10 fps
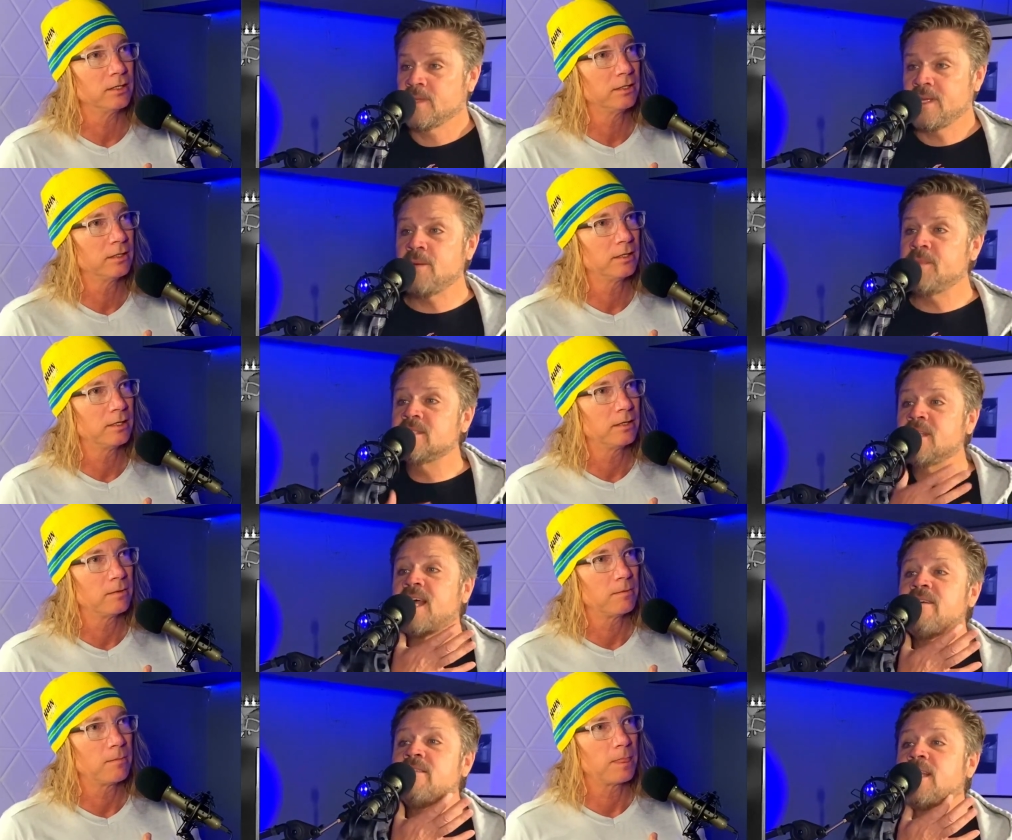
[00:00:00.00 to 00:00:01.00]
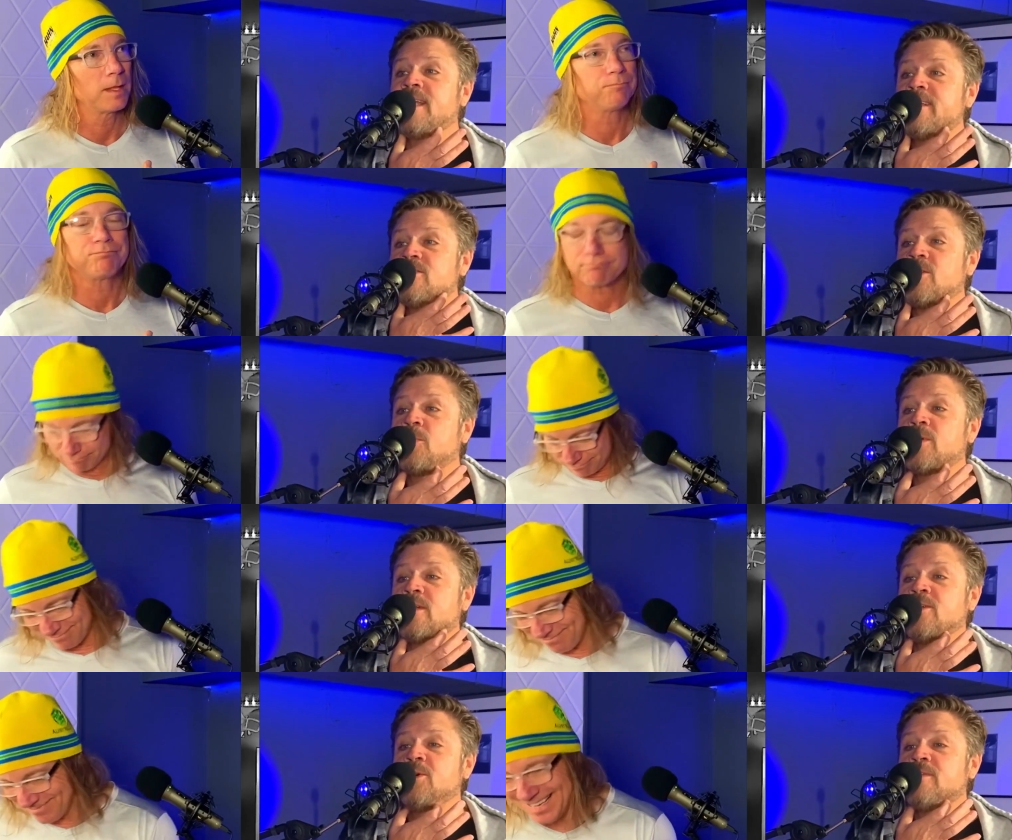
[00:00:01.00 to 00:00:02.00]
Speaker 1: Yeah, my saliva glands are
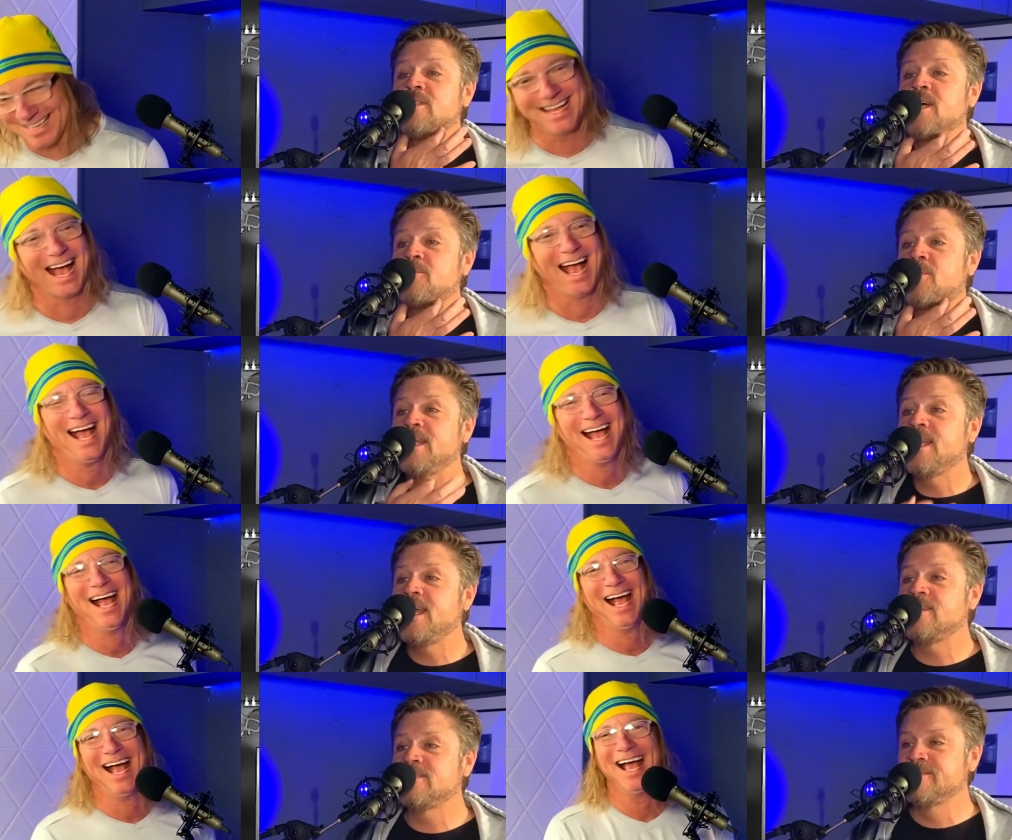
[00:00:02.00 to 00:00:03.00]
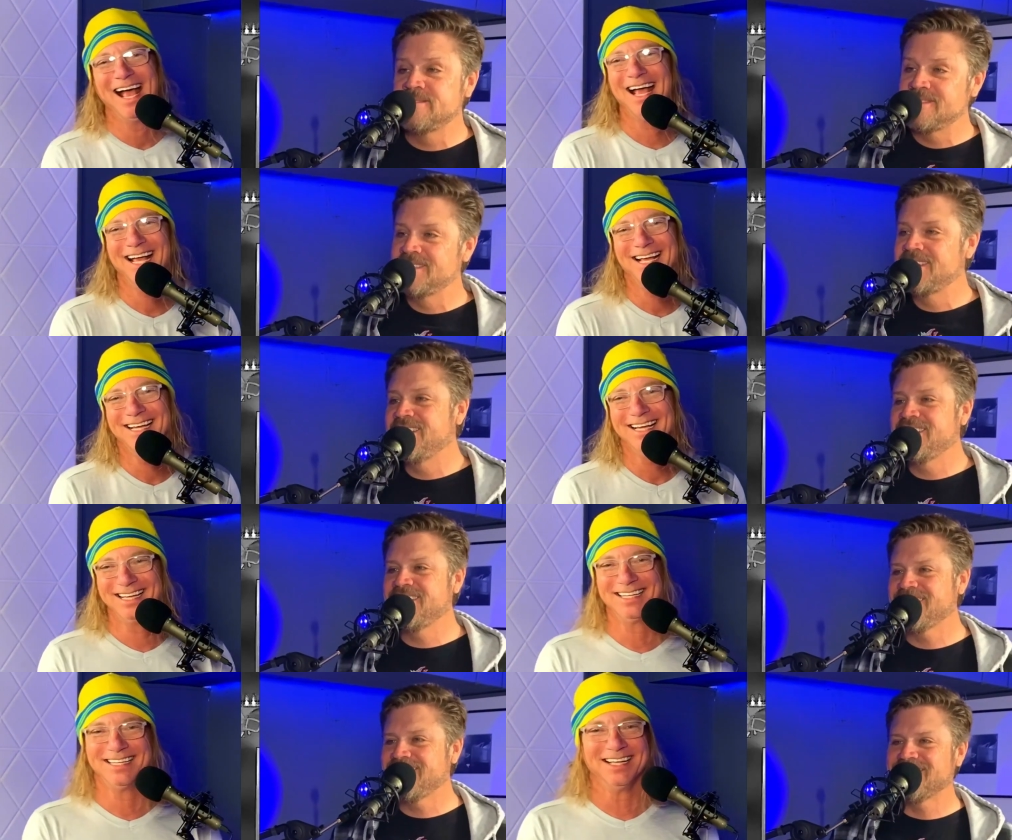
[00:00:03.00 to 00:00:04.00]
working overtime right now.
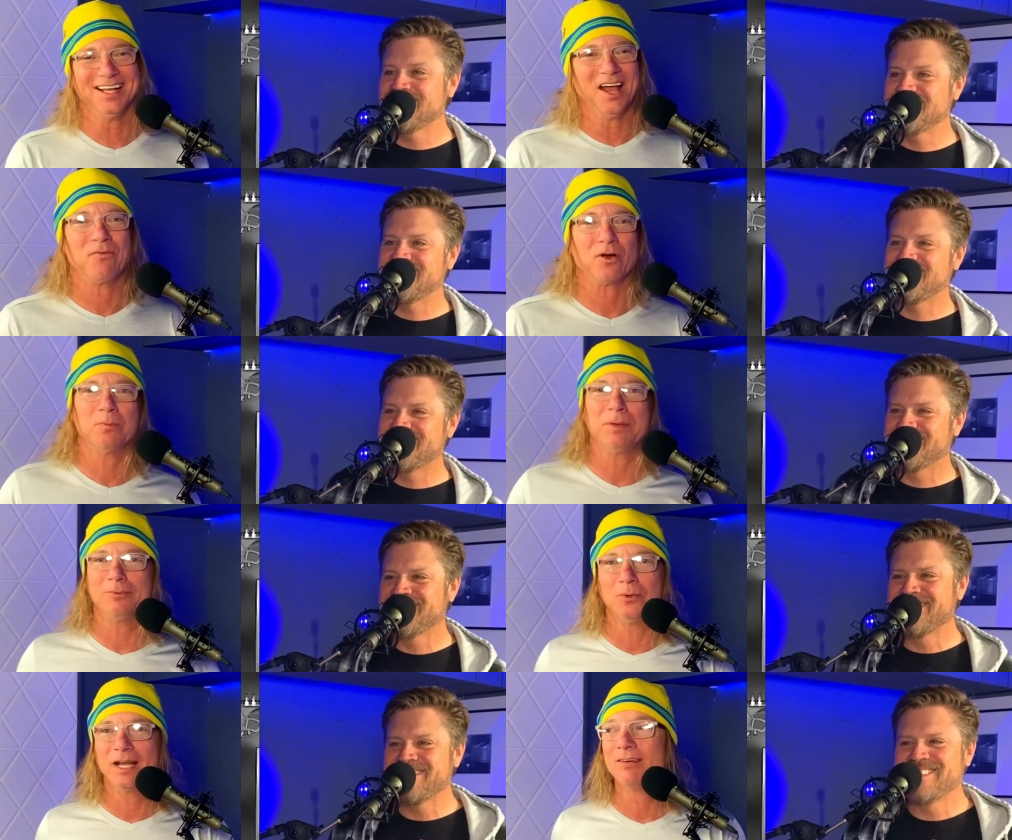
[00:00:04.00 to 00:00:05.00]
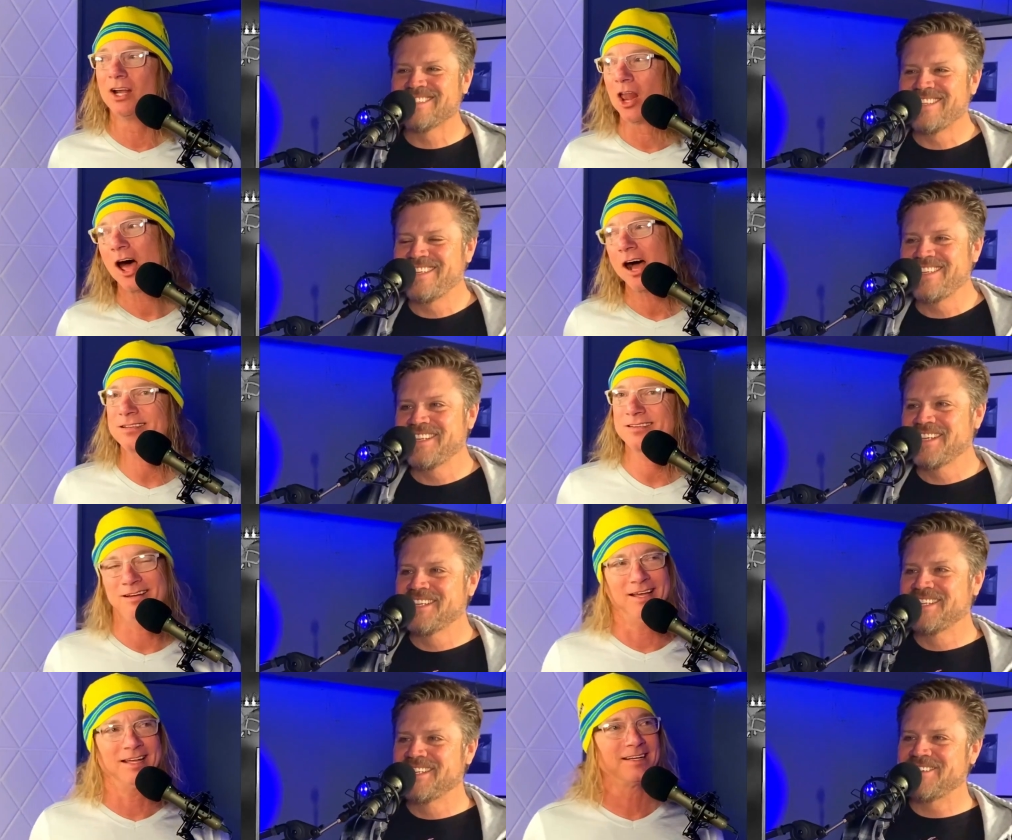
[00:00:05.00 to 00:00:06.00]
And for
Speaker 2: the people we haven't lost
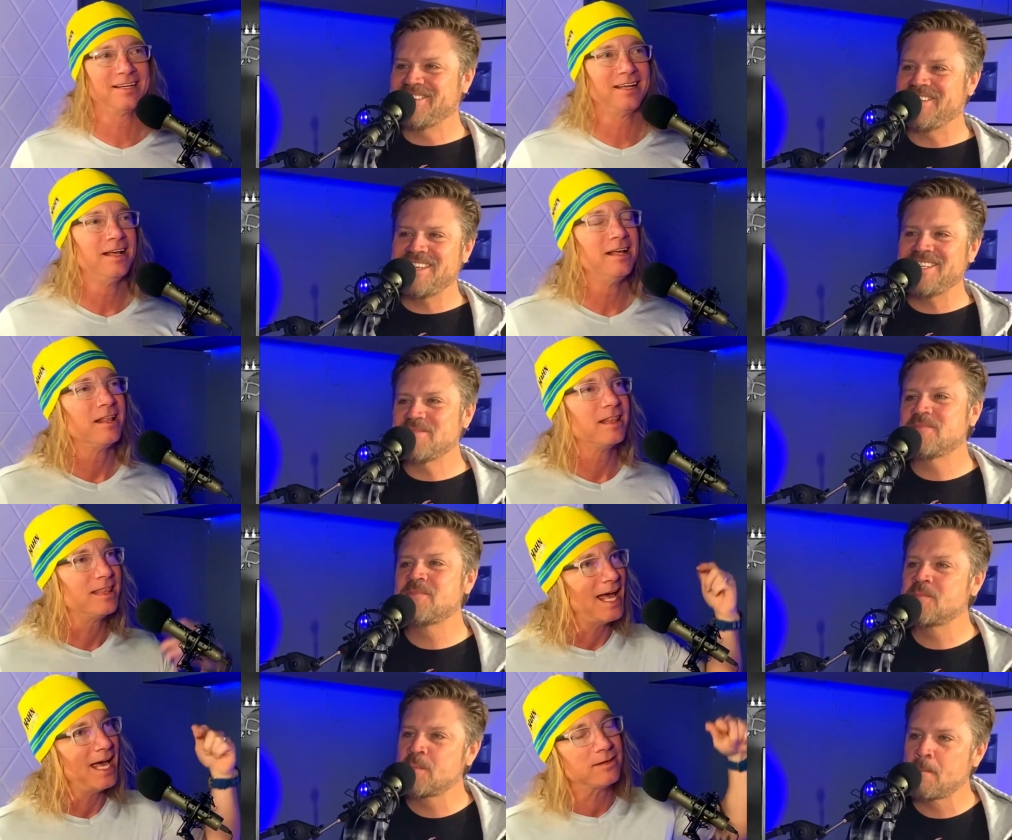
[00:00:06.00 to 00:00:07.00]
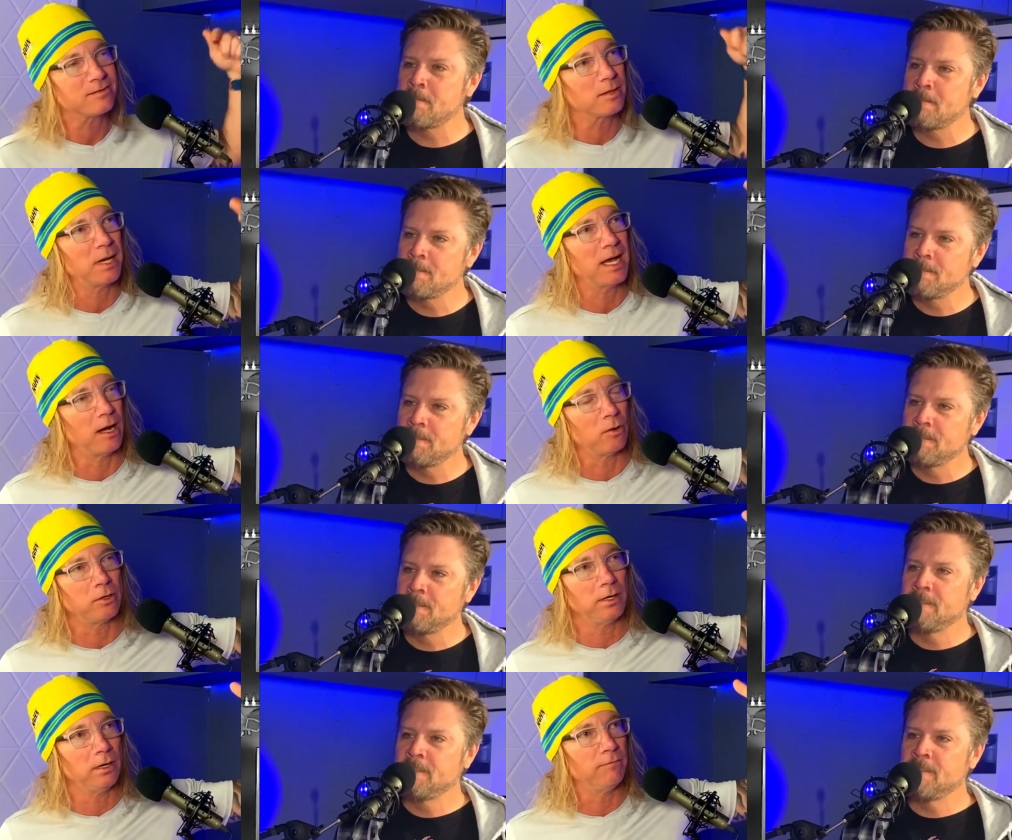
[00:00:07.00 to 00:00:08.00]
yet, right? That is the
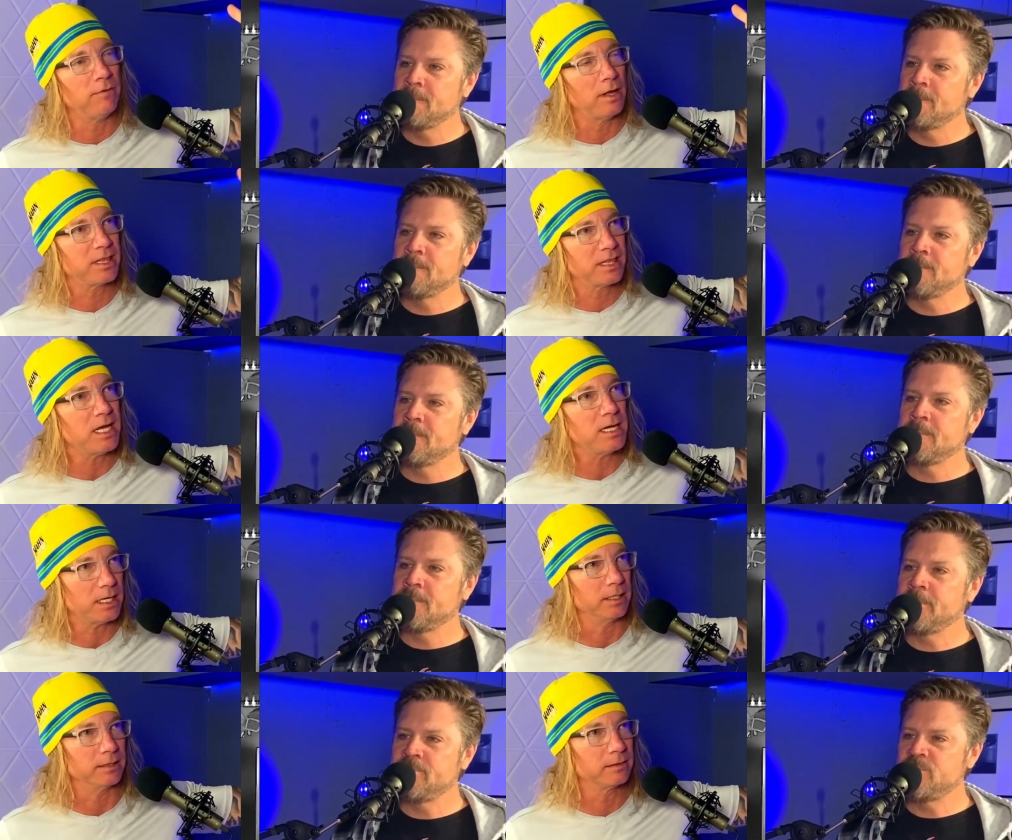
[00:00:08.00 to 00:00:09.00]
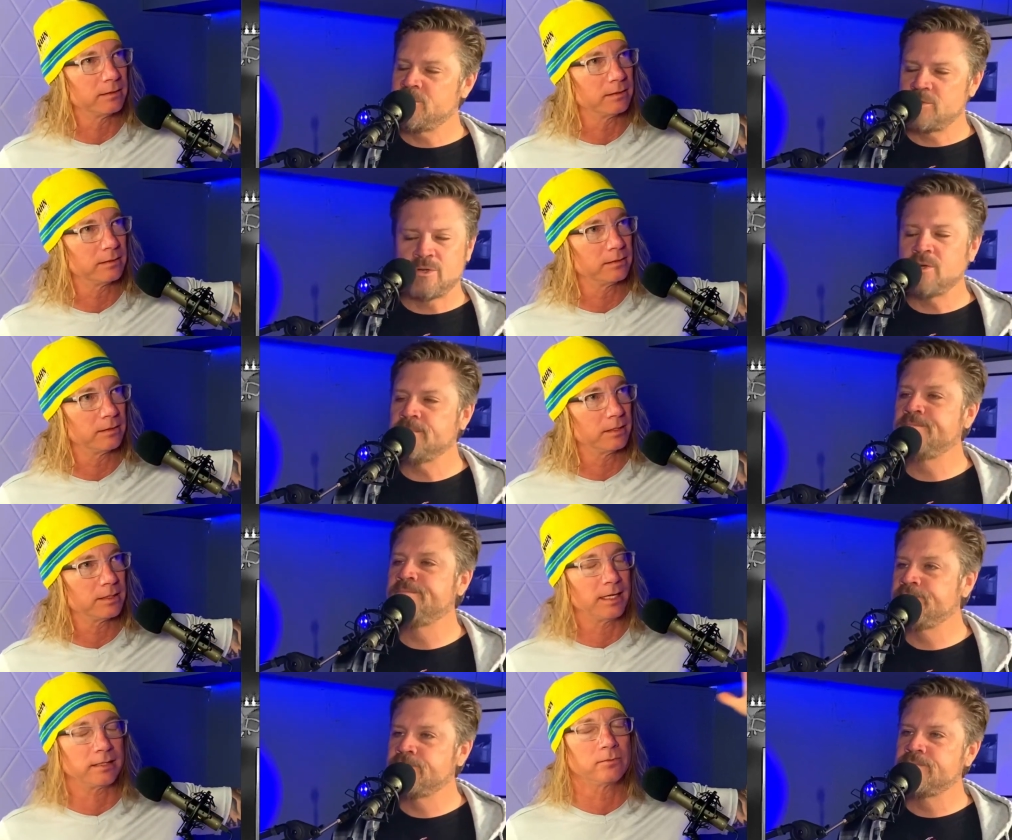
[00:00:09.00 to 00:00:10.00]
power of thinking. Sure.
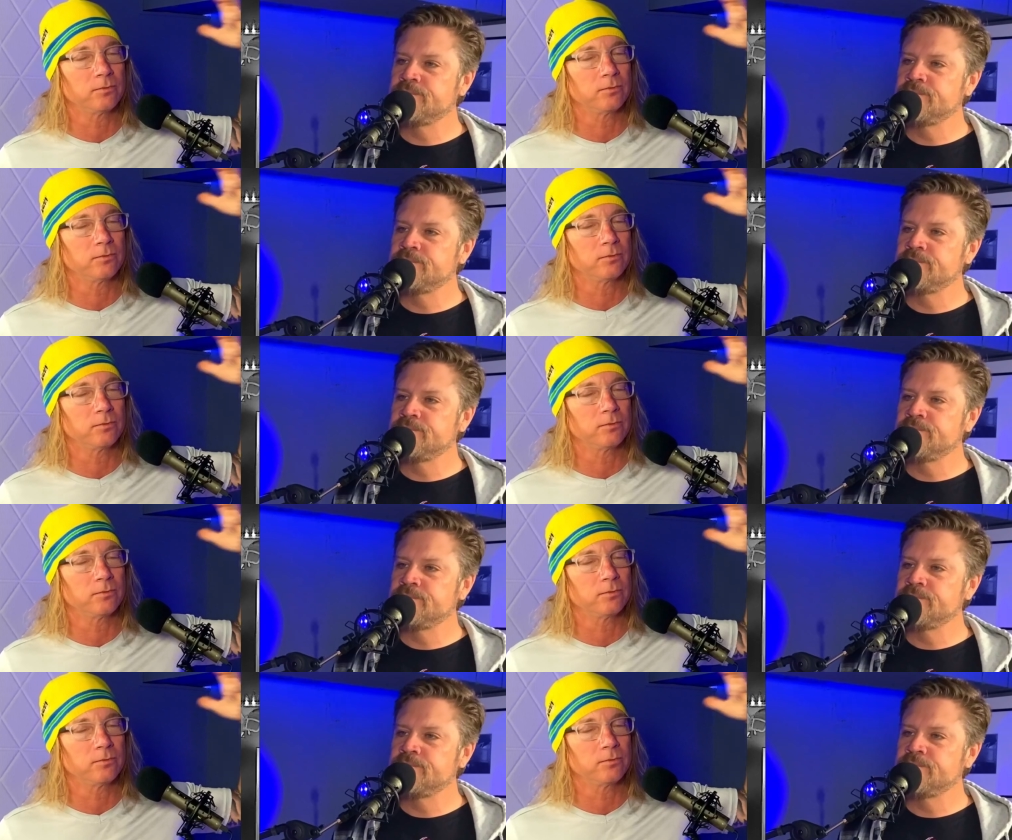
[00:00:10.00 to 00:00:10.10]
That